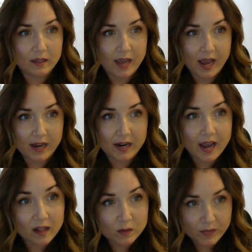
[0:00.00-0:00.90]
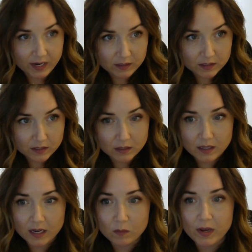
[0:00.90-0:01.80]
that element,
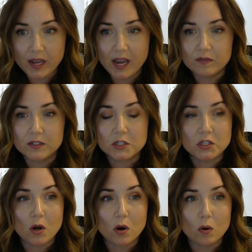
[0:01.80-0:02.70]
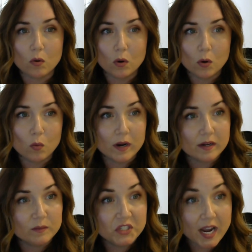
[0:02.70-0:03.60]
then we have to show what
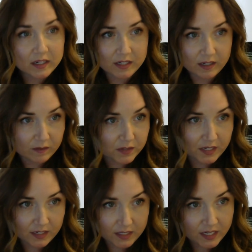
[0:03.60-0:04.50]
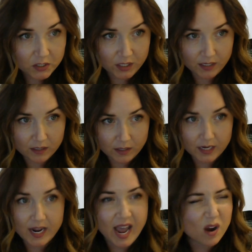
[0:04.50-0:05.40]
objectives in teaching
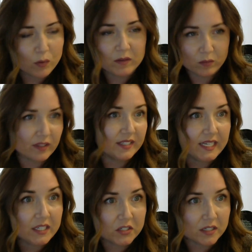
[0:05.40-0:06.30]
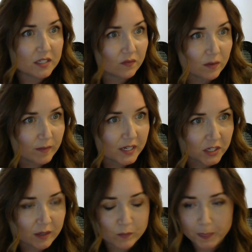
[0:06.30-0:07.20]
and how we really teach this
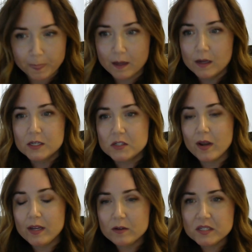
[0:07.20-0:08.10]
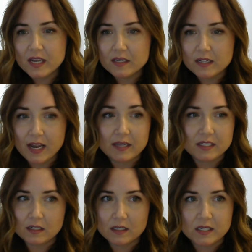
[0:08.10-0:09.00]
information. So I use that as
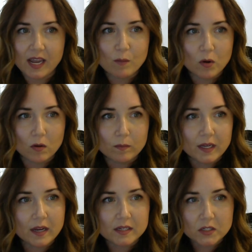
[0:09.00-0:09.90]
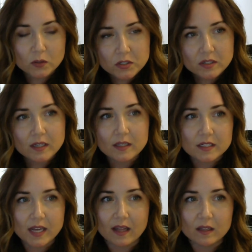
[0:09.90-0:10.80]
an example because usually
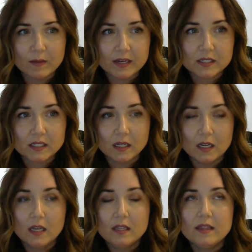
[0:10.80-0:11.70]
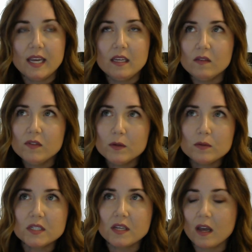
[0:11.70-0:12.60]
these elements, they give you
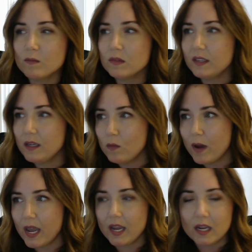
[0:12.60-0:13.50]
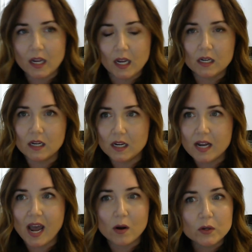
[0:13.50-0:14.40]
some leeway in
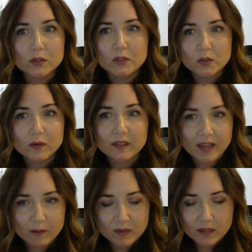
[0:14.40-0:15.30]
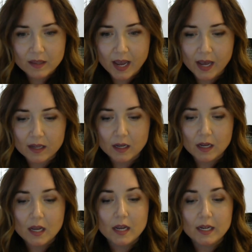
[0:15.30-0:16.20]
how you're doing them, in that
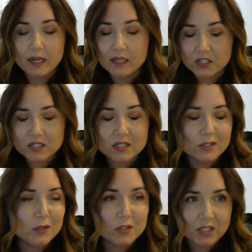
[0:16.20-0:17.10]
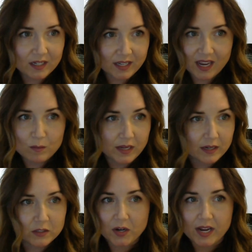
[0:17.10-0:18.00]
each institution can be
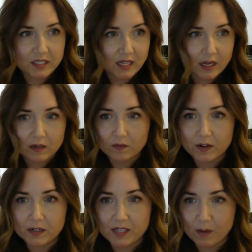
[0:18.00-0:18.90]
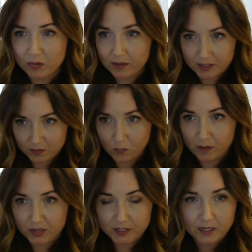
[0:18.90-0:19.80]
addressing, for example, this
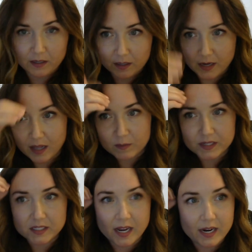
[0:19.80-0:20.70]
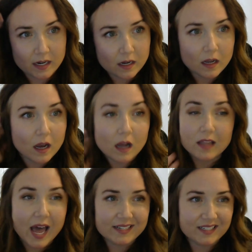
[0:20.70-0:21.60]
one particular element cited a
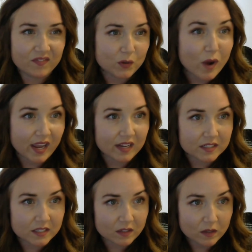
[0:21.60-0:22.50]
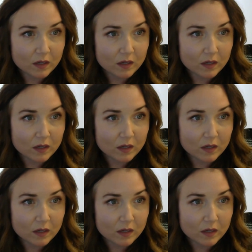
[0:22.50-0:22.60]
lot of different ways,